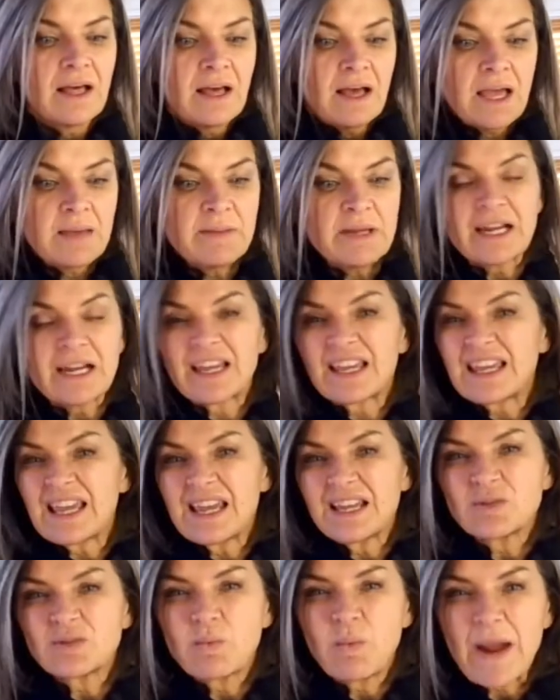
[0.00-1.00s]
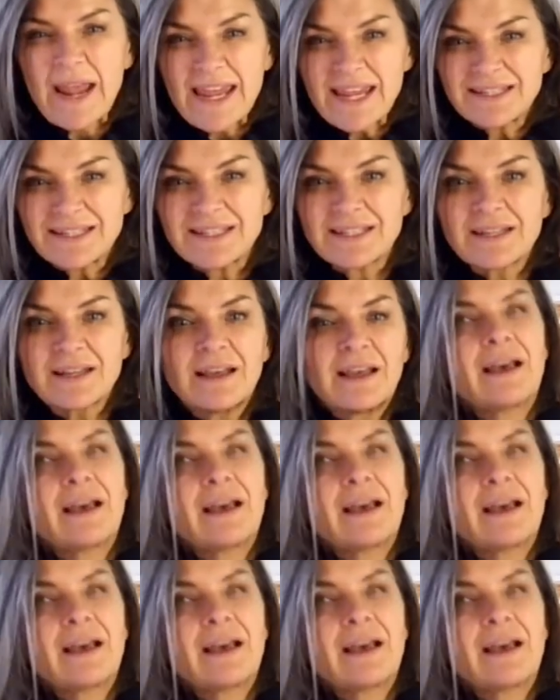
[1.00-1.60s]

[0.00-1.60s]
I mean, I gained weight.